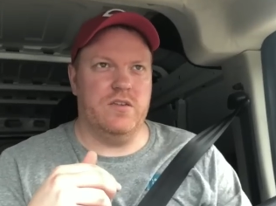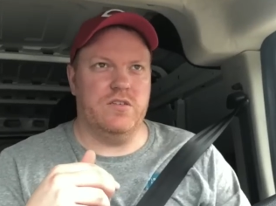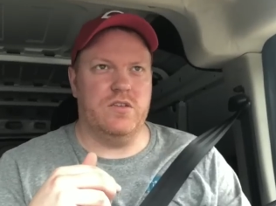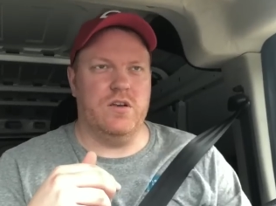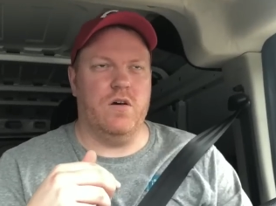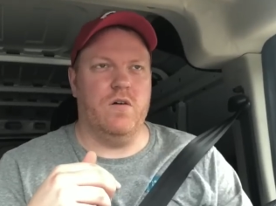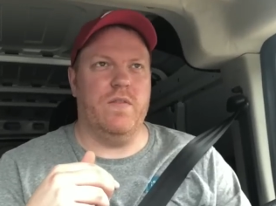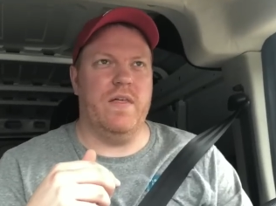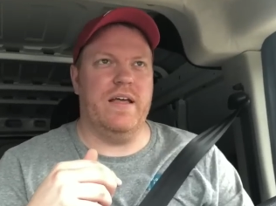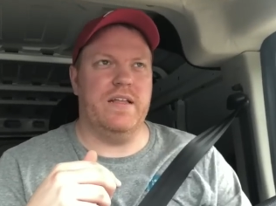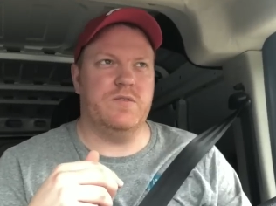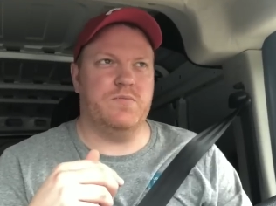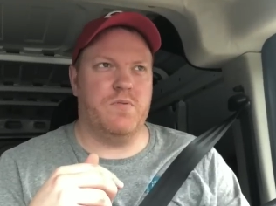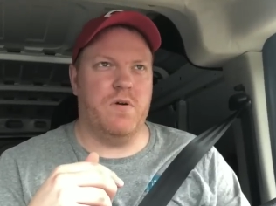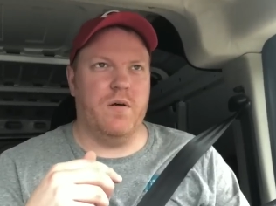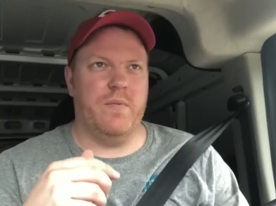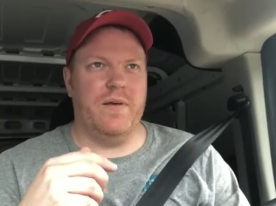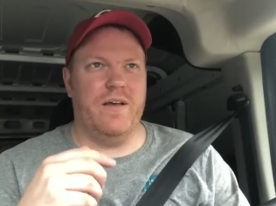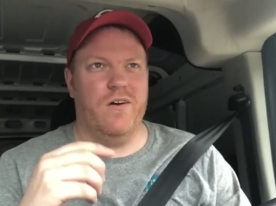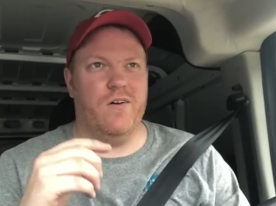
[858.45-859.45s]
So that's
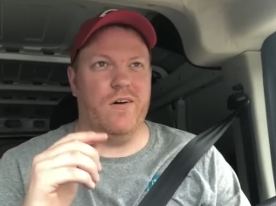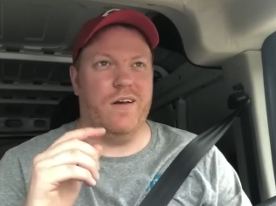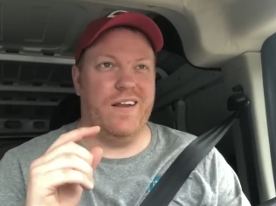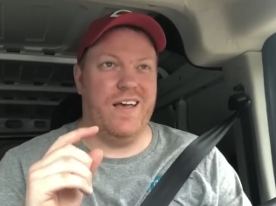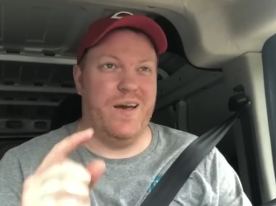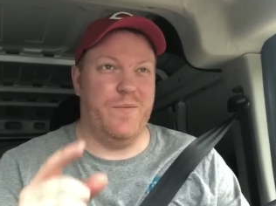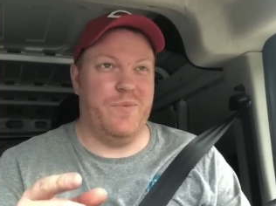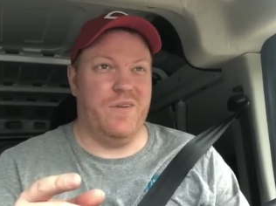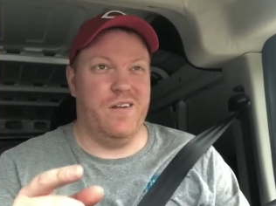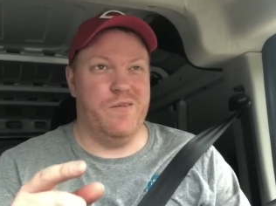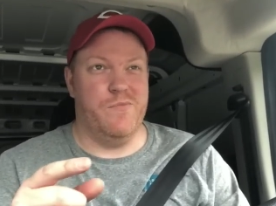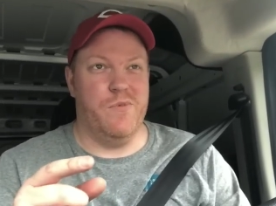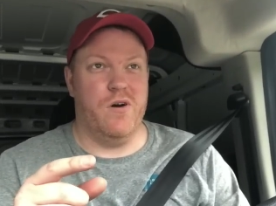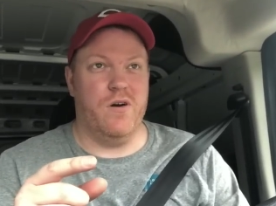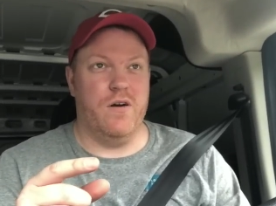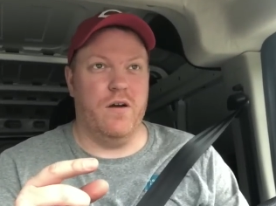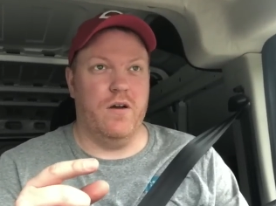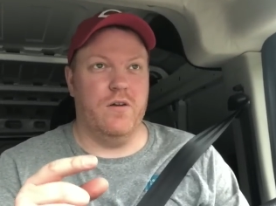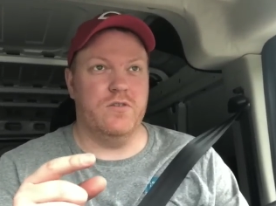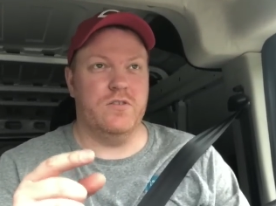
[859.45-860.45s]
probably all going to happen
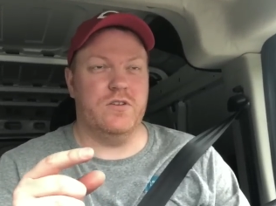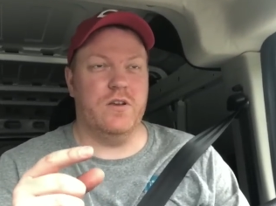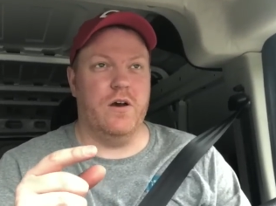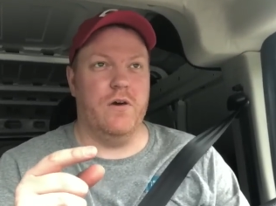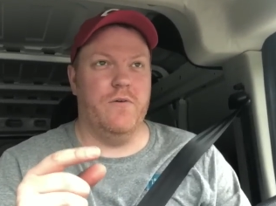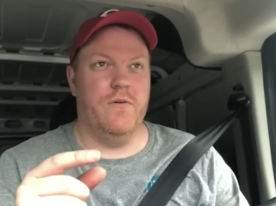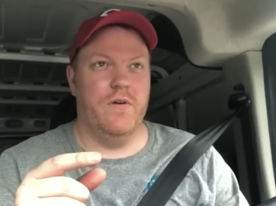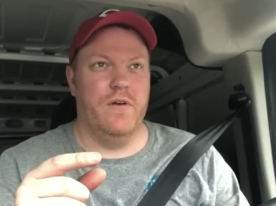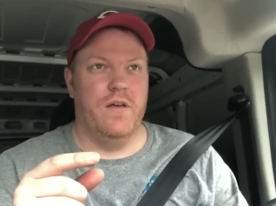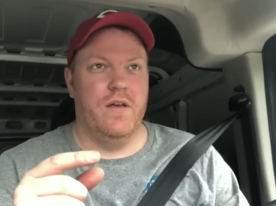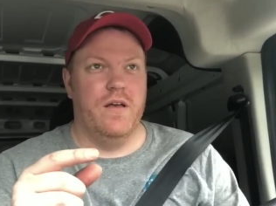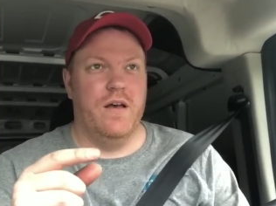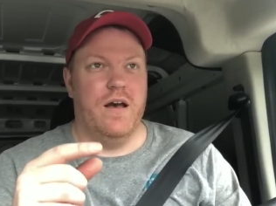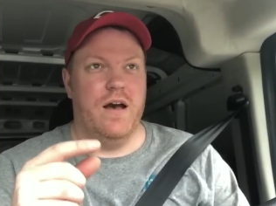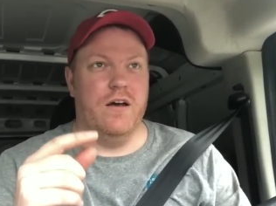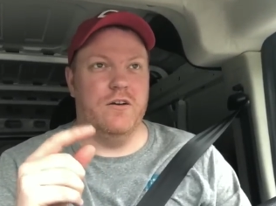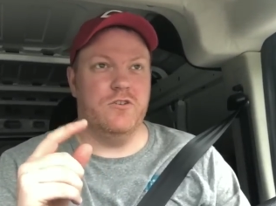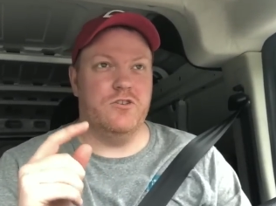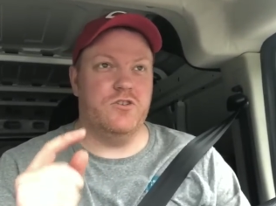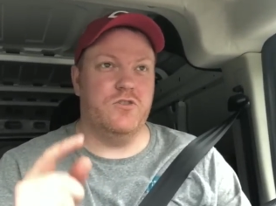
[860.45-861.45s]
tomorrow. So
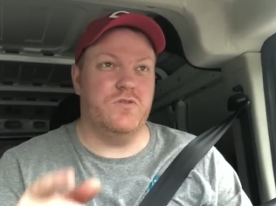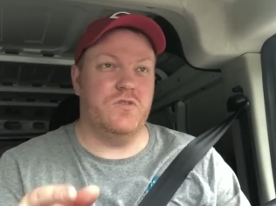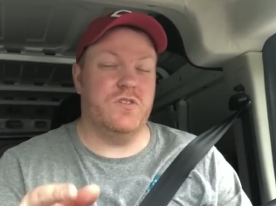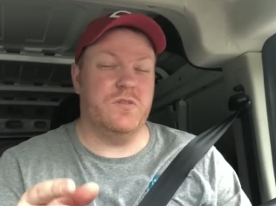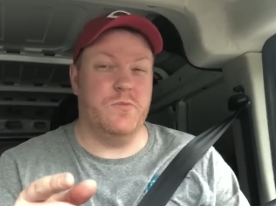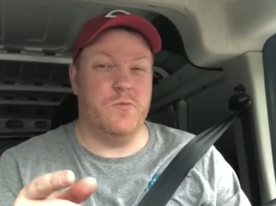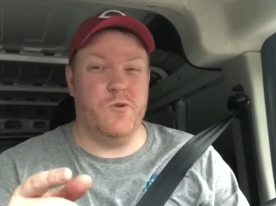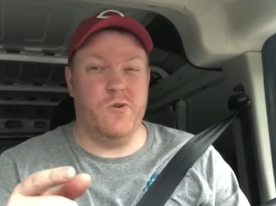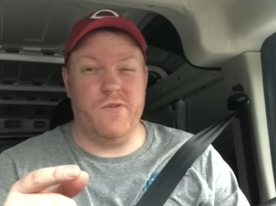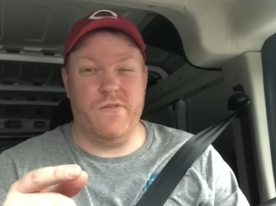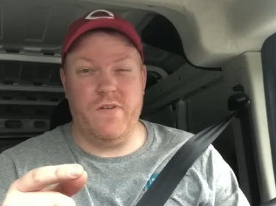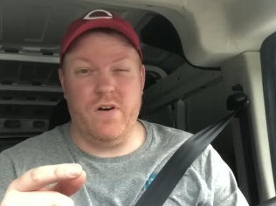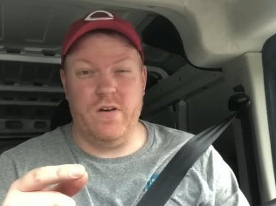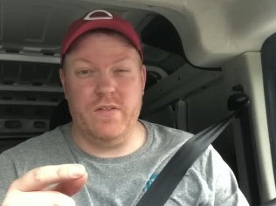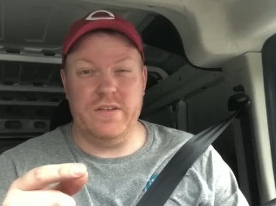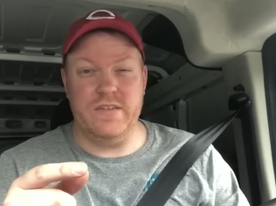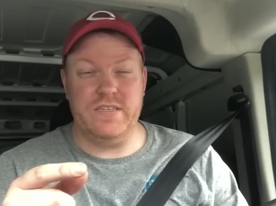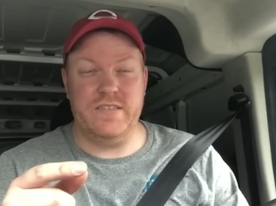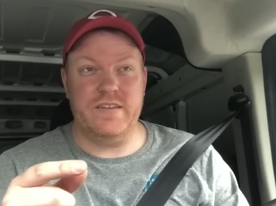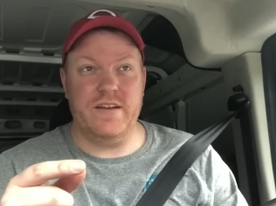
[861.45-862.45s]
I'll shoot some more of
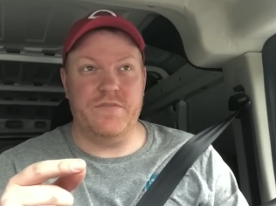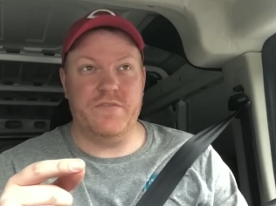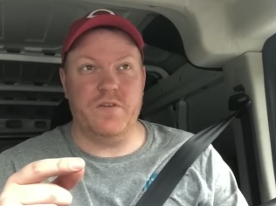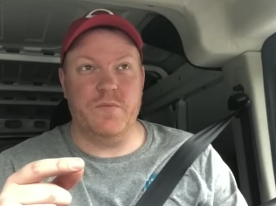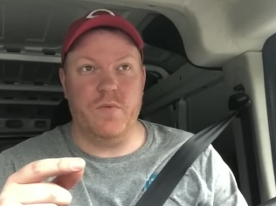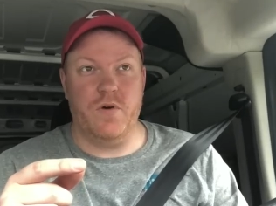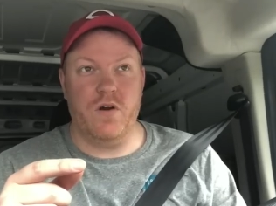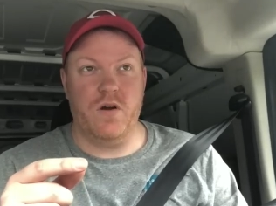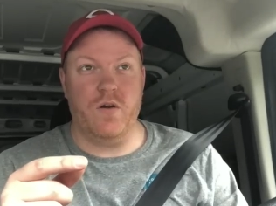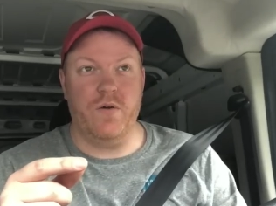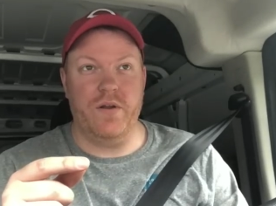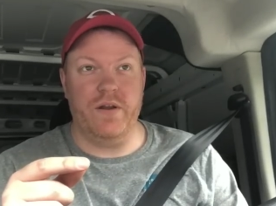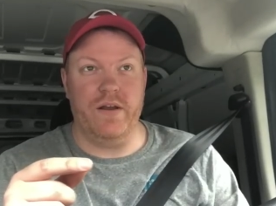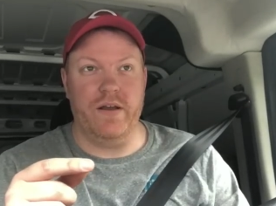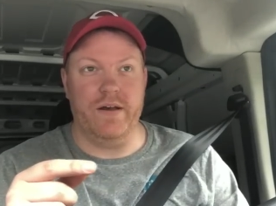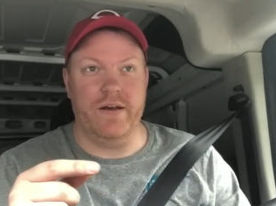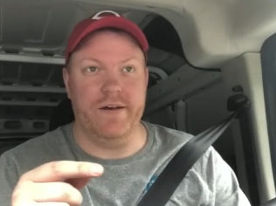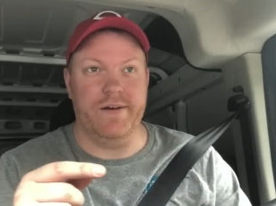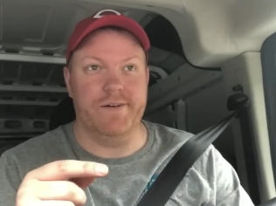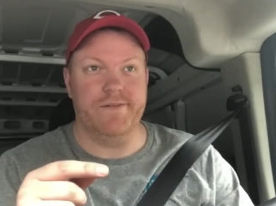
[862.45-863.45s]
all this stuff tomorrow and
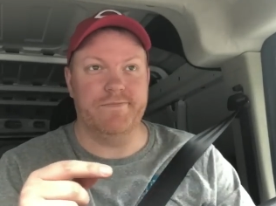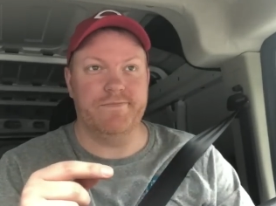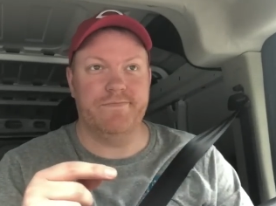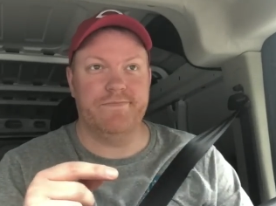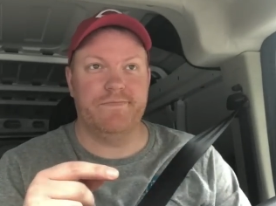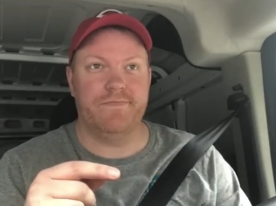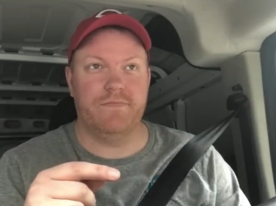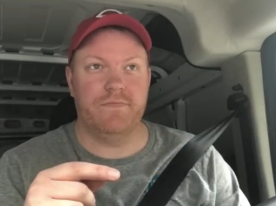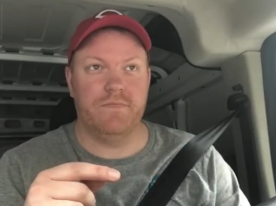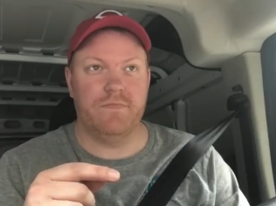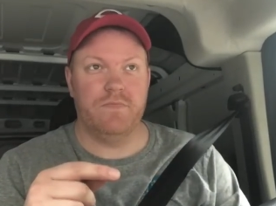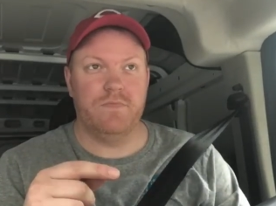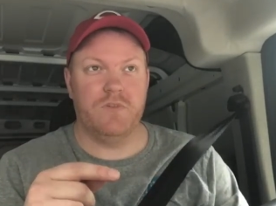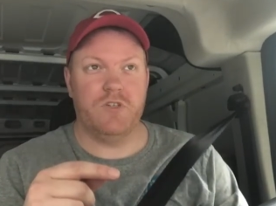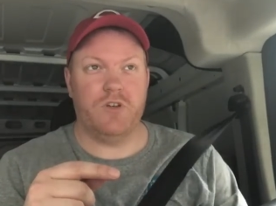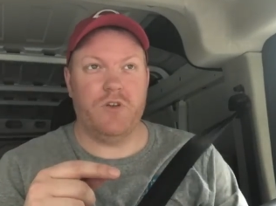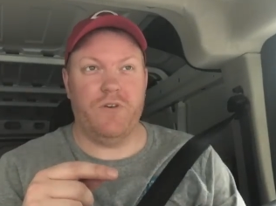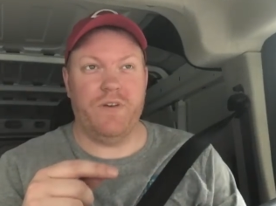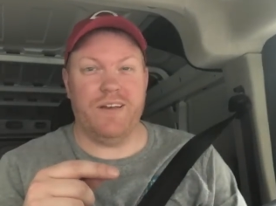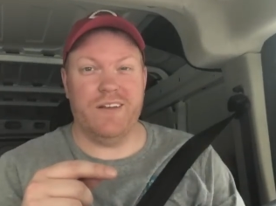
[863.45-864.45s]

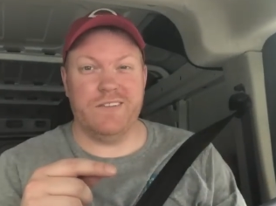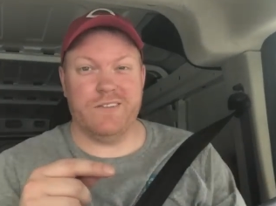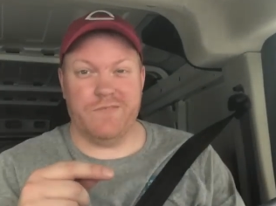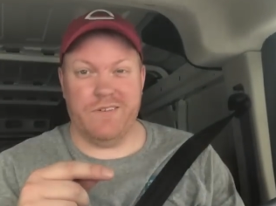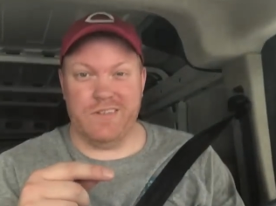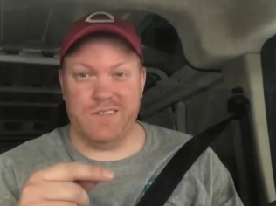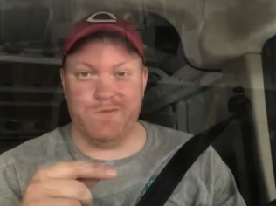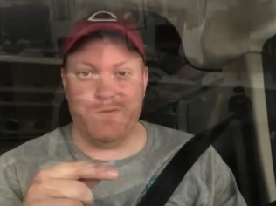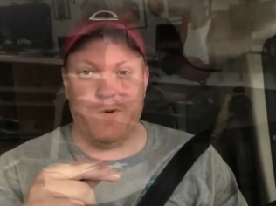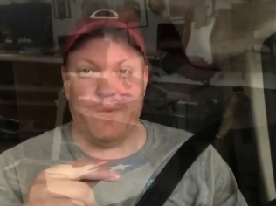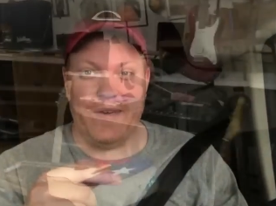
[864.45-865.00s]
uh, show you guys the rest of